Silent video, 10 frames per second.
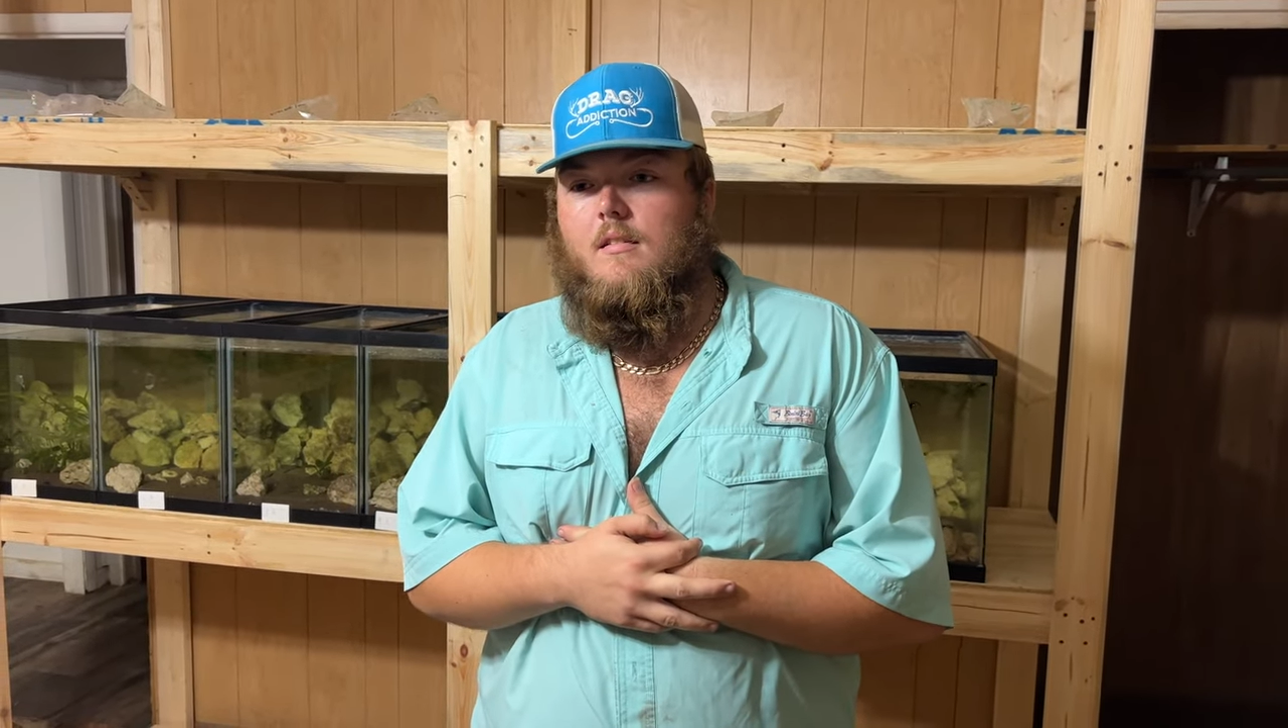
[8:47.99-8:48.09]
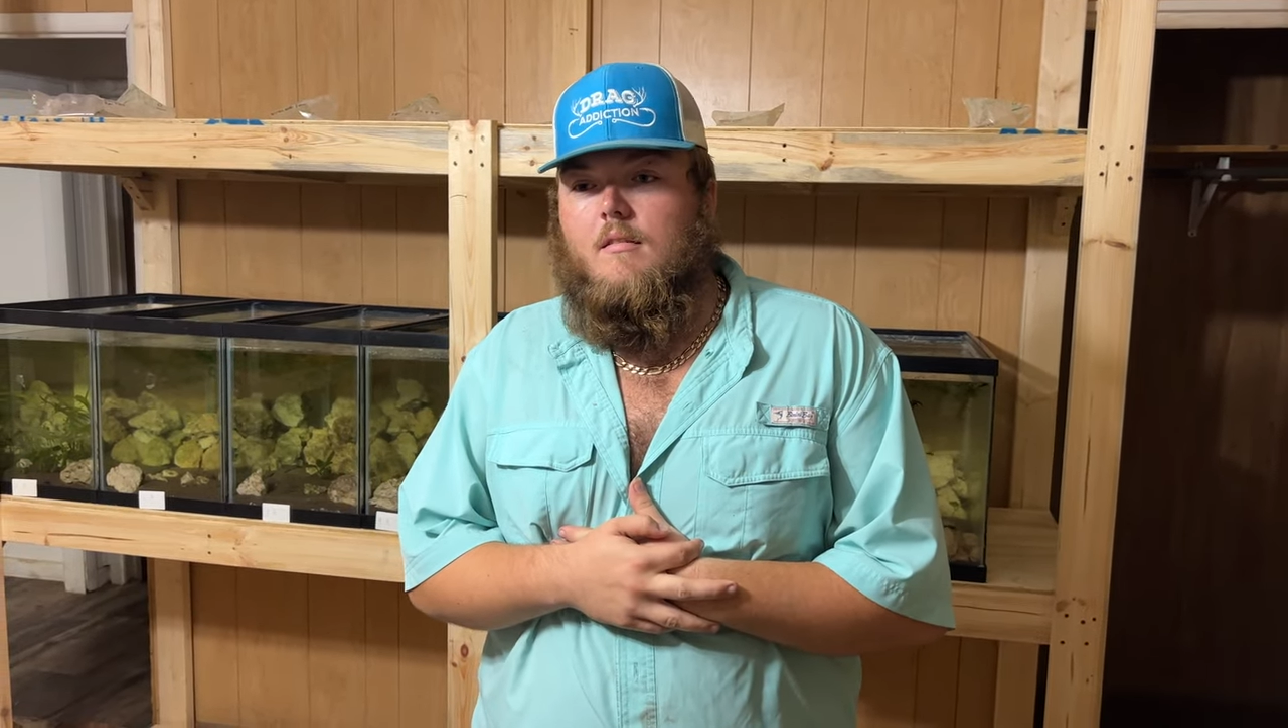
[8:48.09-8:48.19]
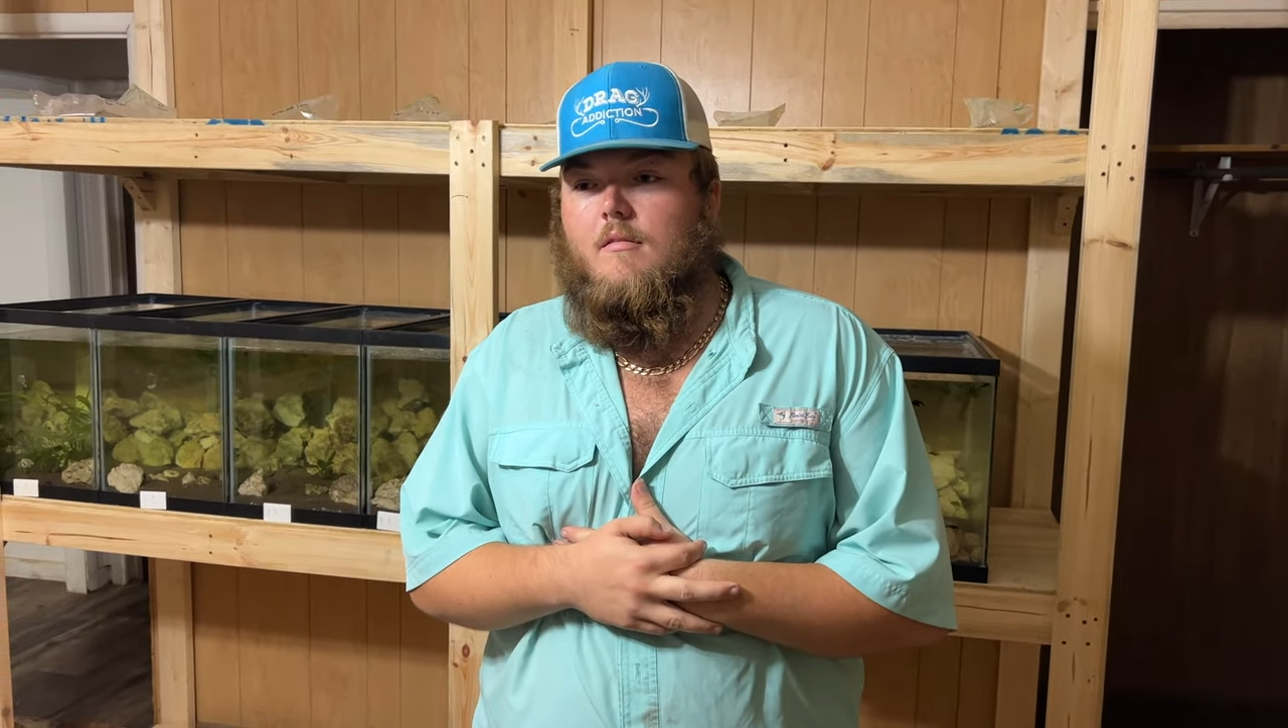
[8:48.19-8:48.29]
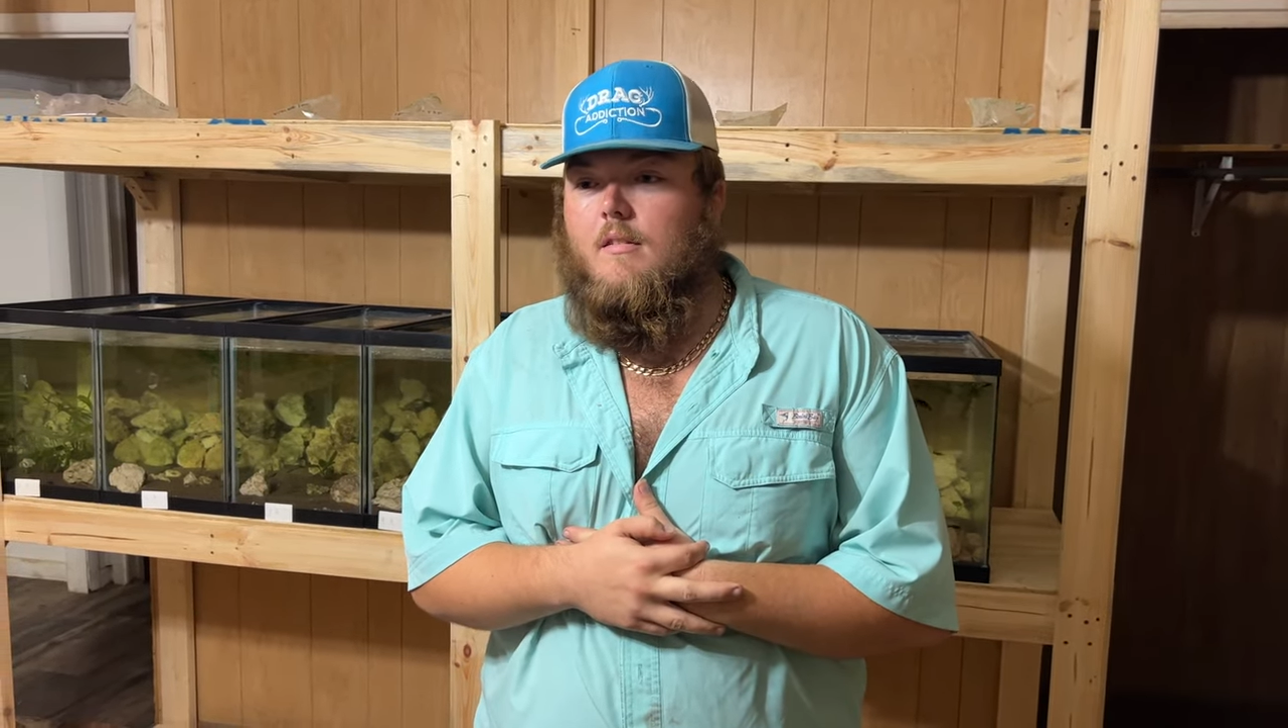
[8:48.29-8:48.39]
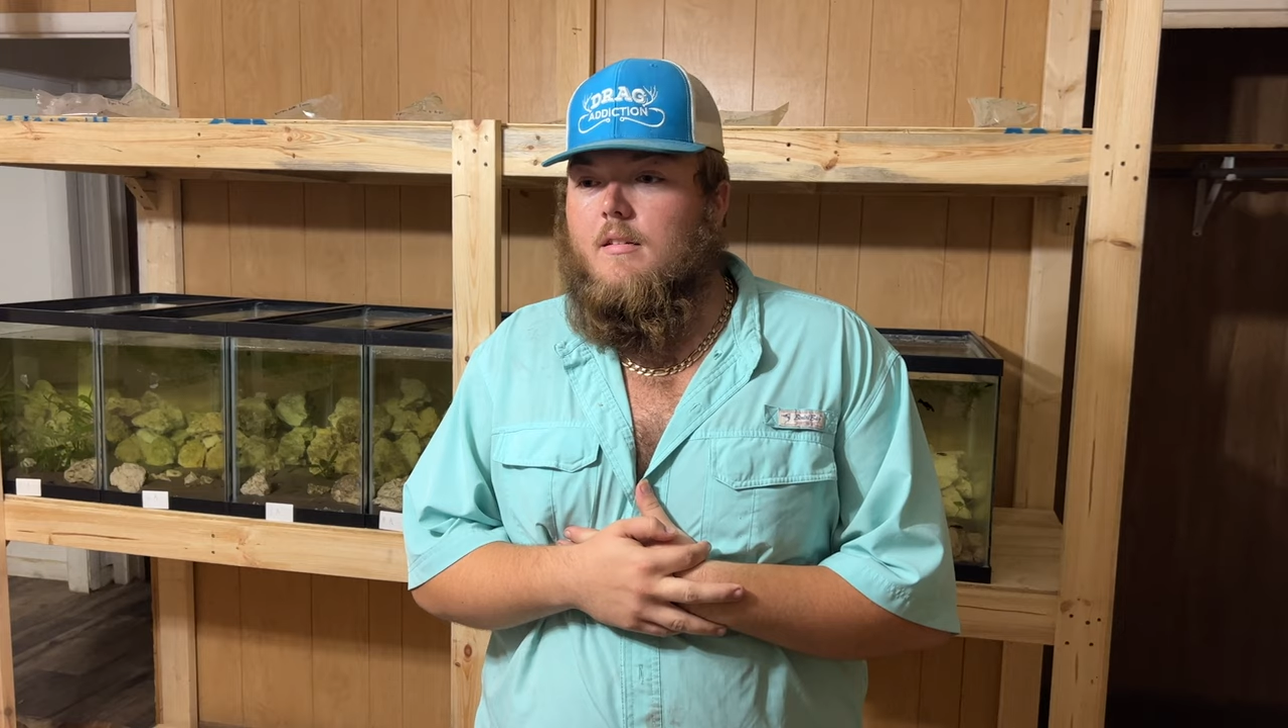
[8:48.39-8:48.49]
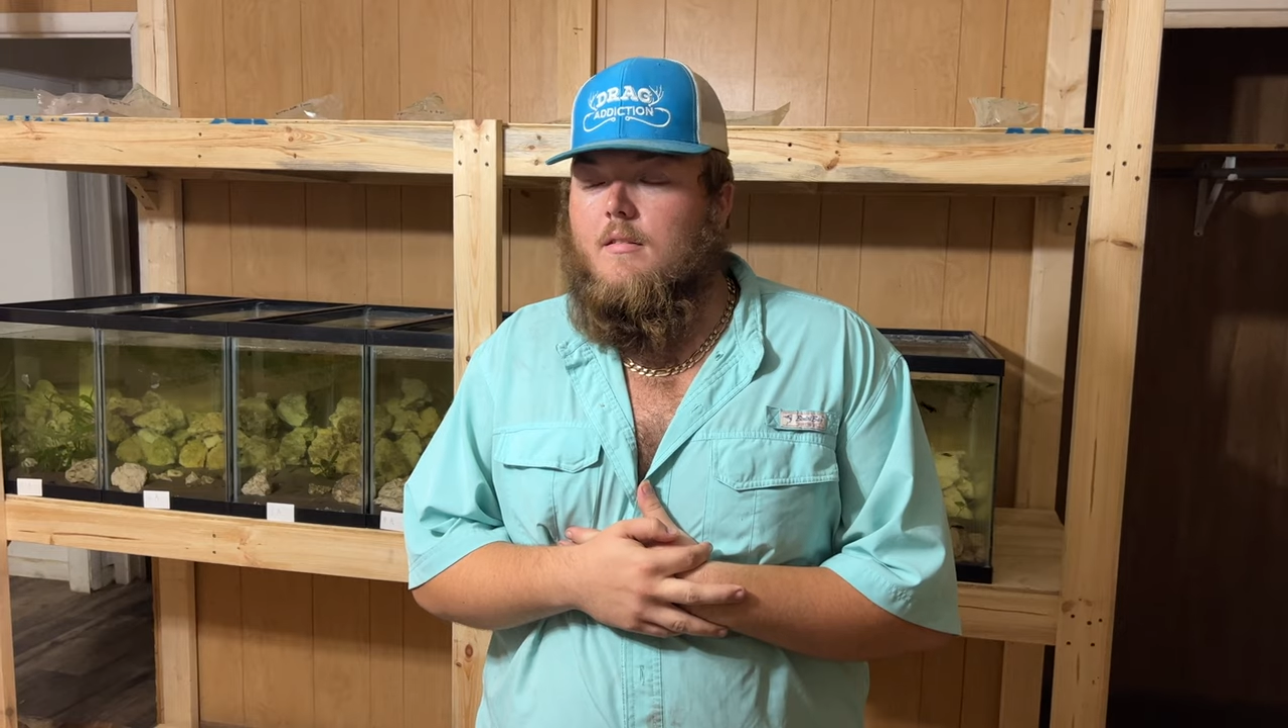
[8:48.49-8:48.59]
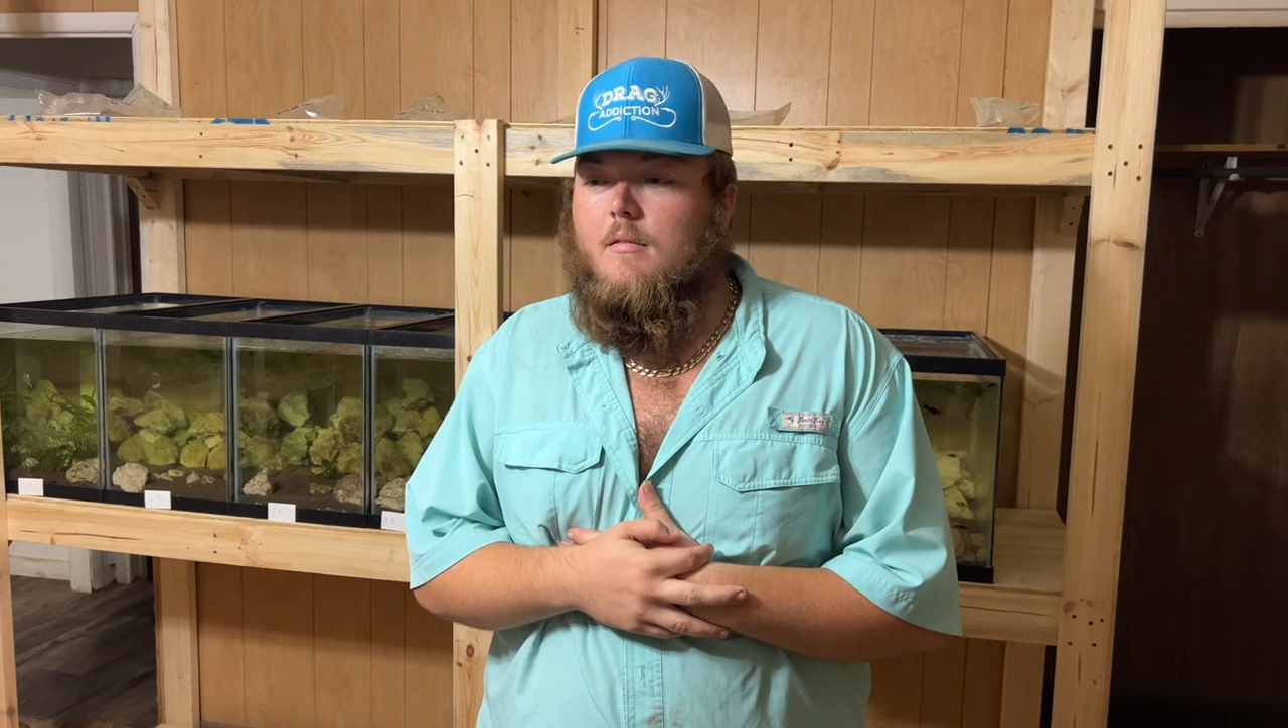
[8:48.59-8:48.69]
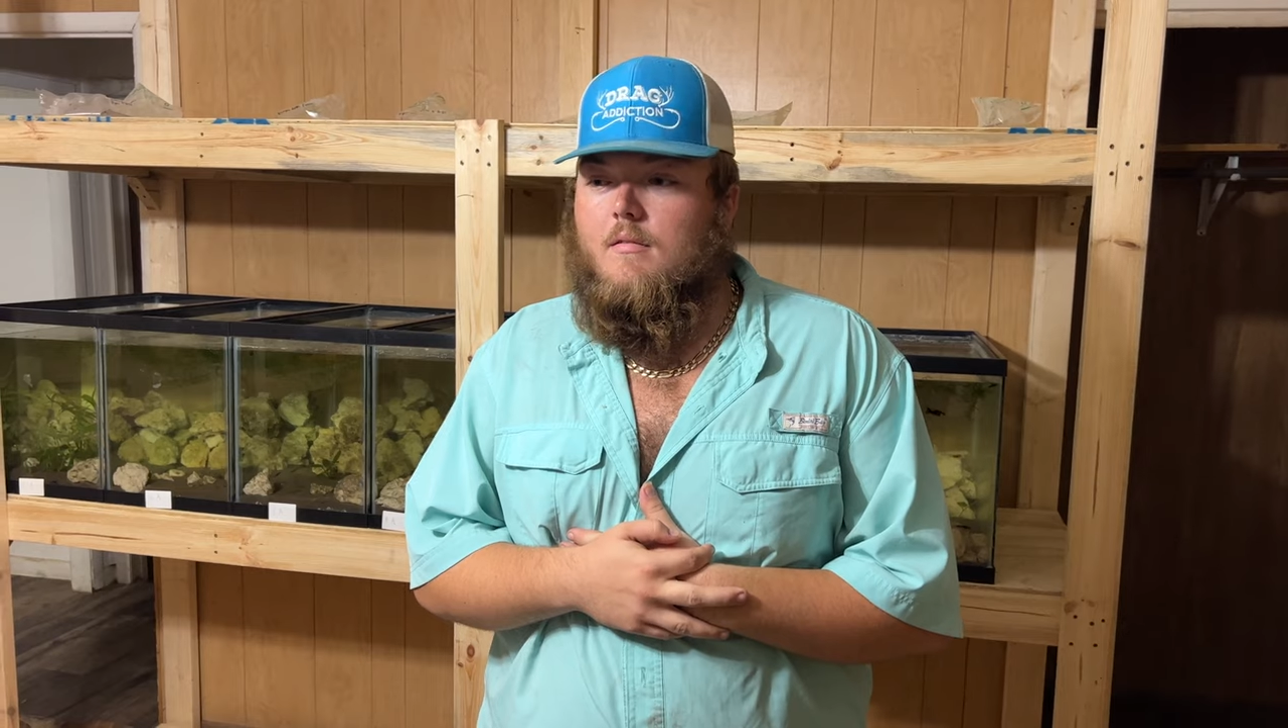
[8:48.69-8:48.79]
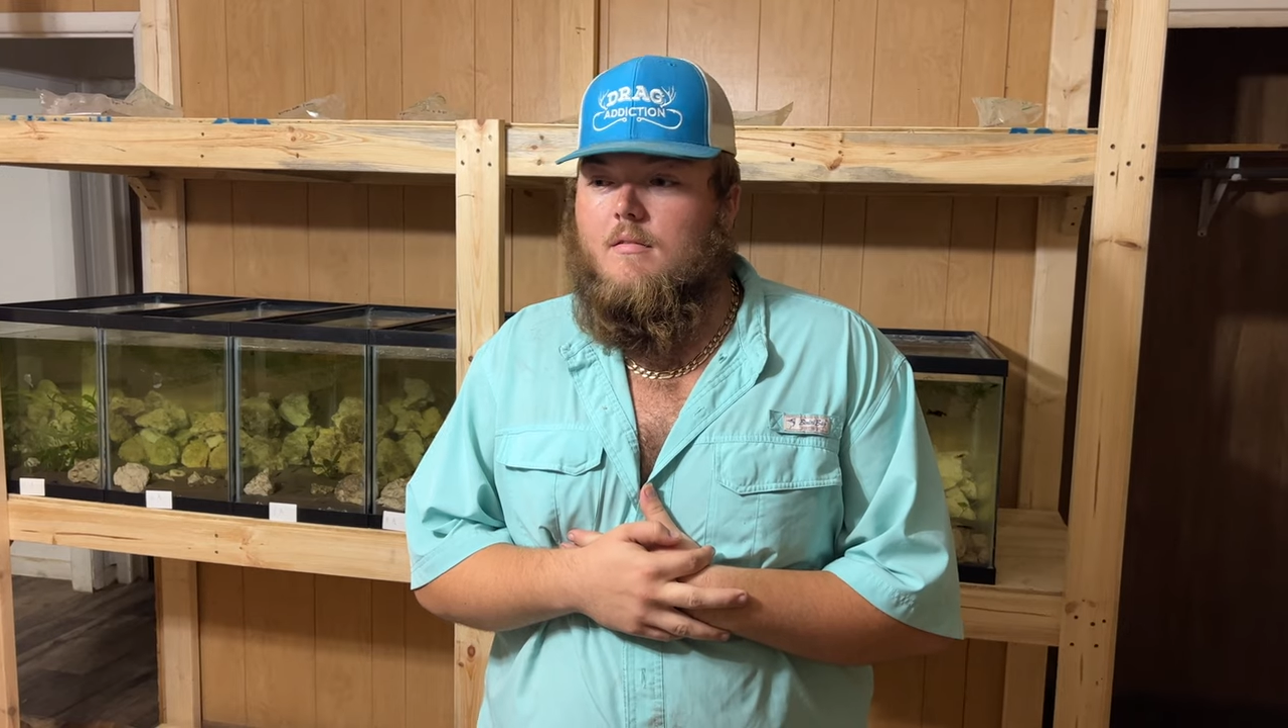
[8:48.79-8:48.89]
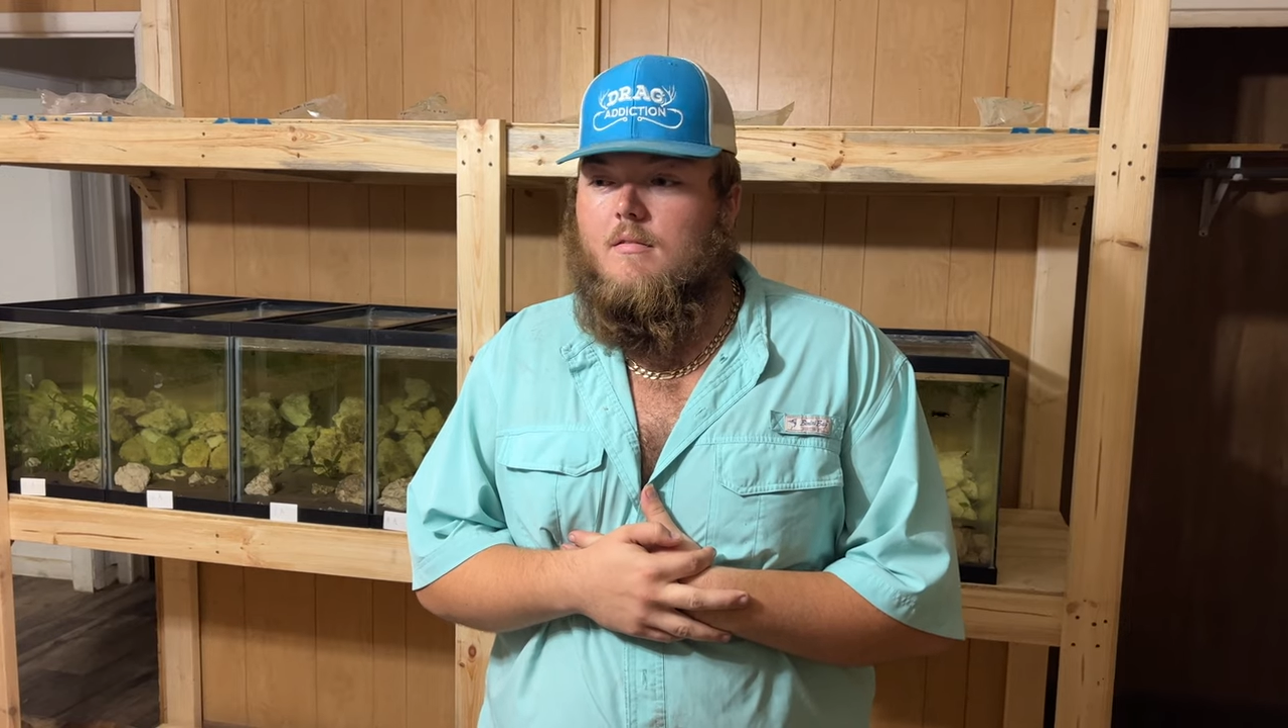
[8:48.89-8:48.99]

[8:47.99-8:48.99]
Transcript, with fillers: Well,